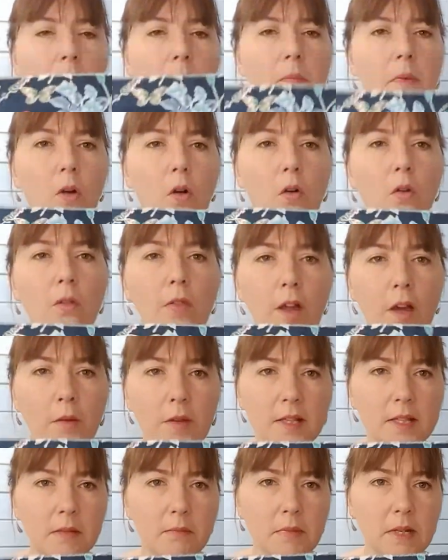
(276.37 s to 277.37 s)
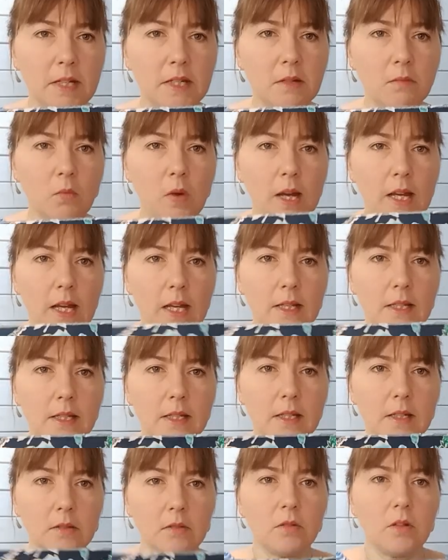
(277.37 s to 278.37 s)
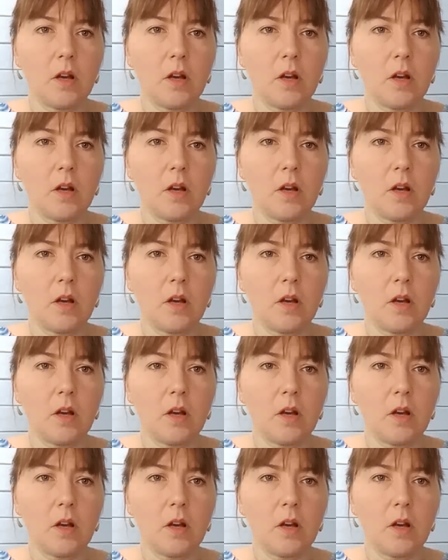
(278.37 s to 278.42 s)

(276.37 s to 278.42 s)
but although it's a medium weight, it's still